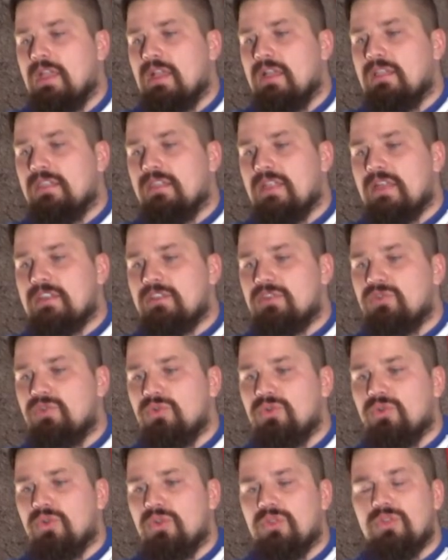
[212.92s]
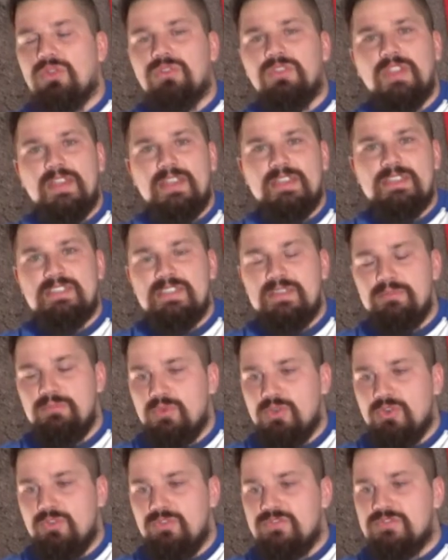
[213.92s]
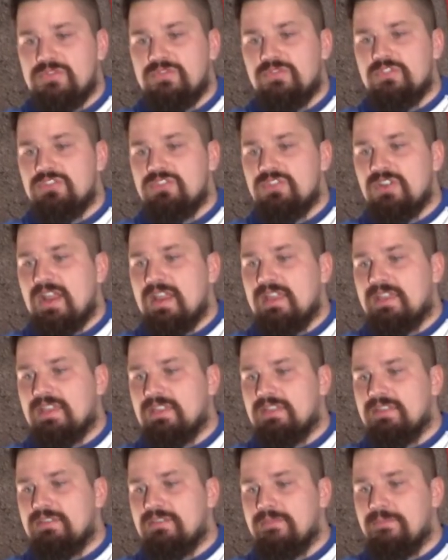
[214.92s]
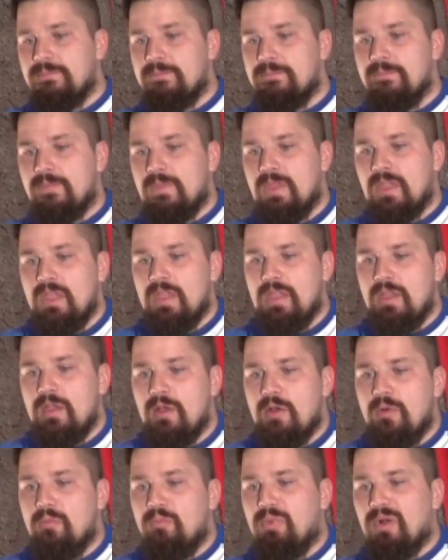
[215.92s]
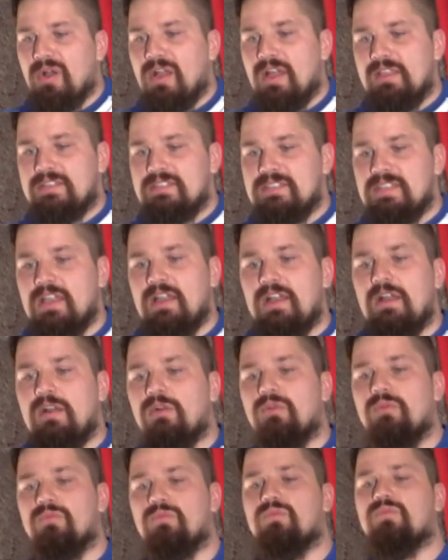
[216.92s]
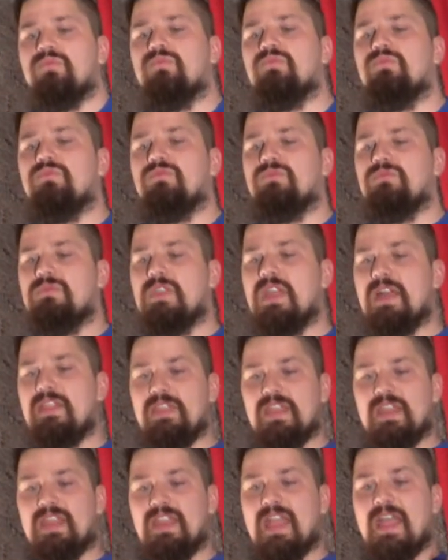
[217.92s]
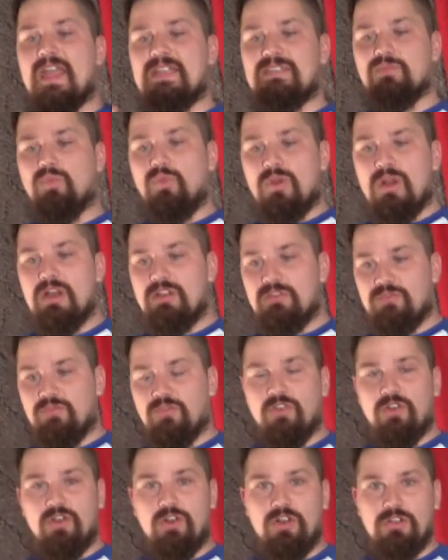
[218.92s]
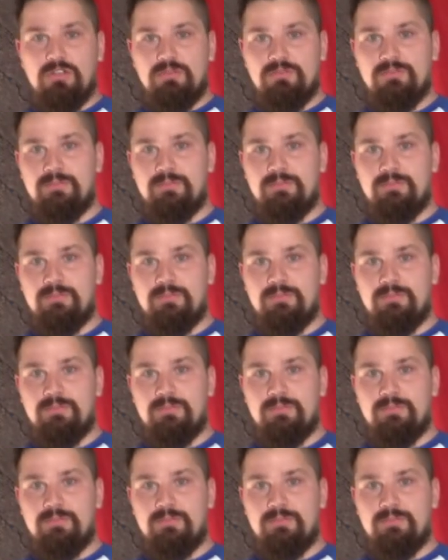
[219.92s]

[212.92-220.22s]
A lot of cool legacy moves for Dragon, but now that it has Waterfall,